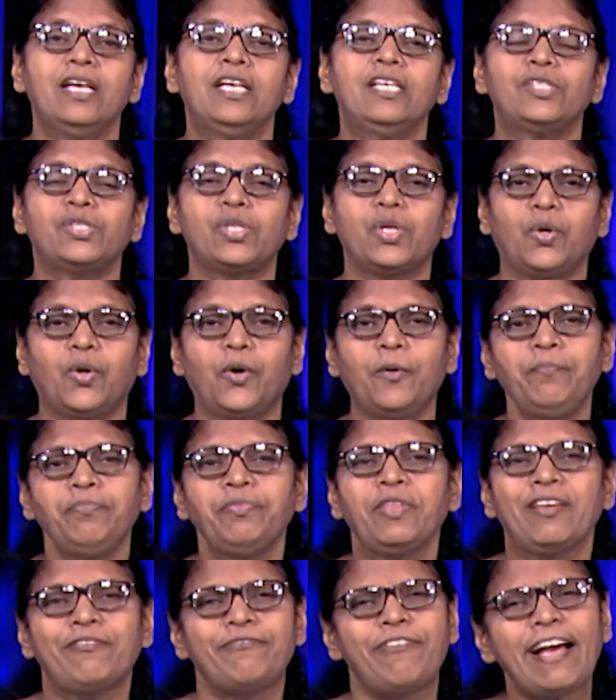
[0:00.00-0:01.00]
So
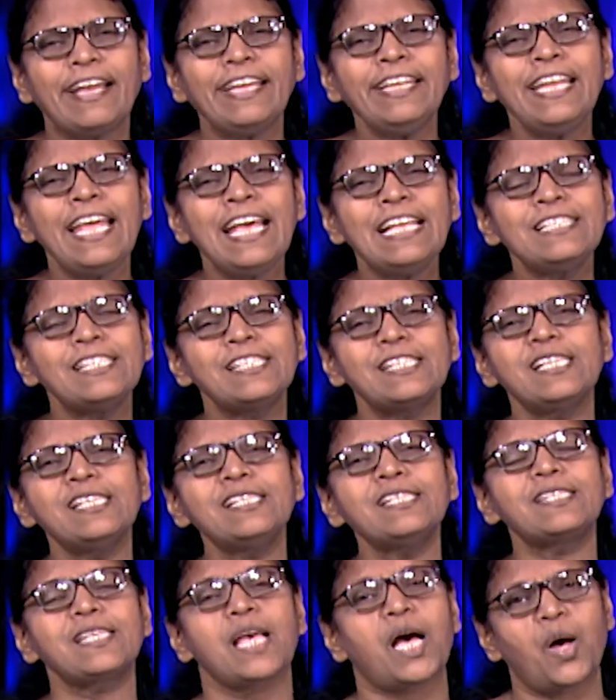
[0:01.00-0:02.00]

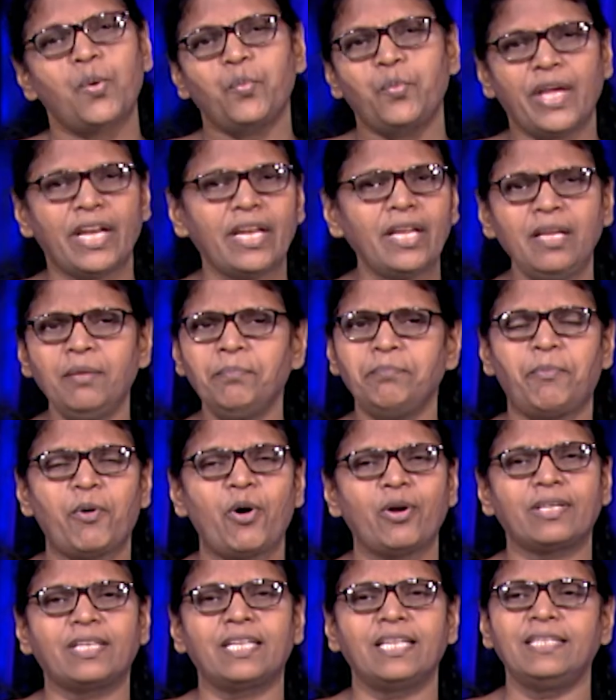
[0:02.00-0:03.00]
finances are very
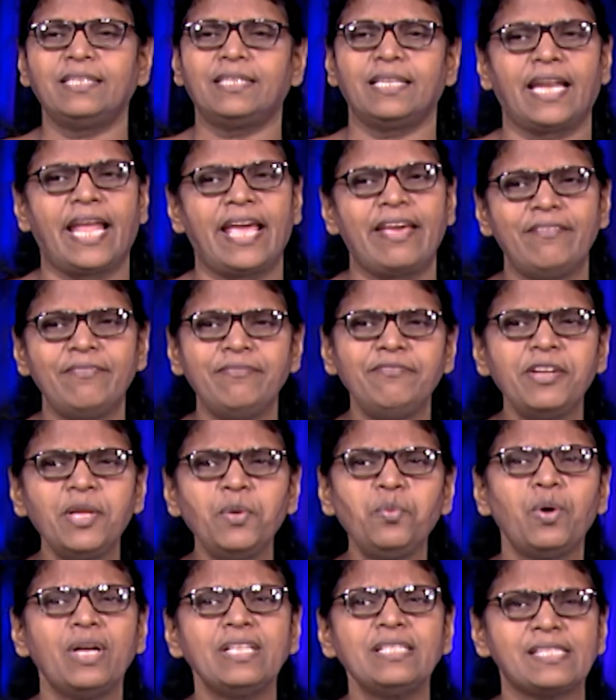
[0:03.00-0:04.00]
important in
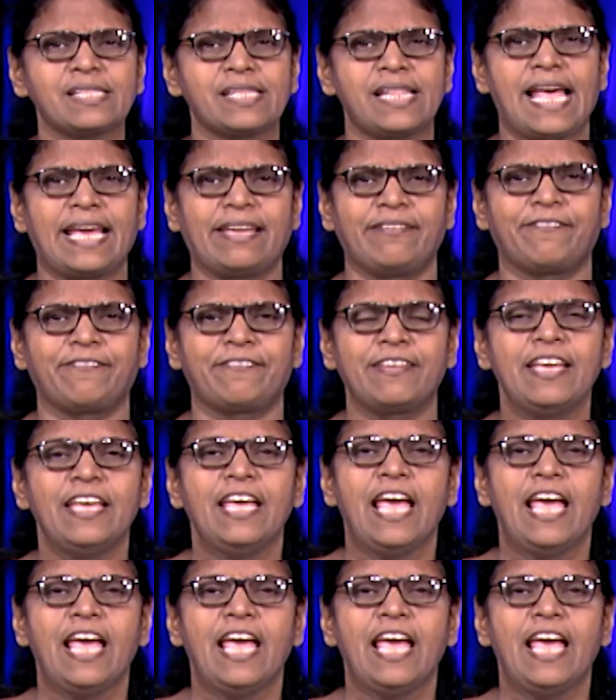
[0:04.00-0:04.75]
everyone's life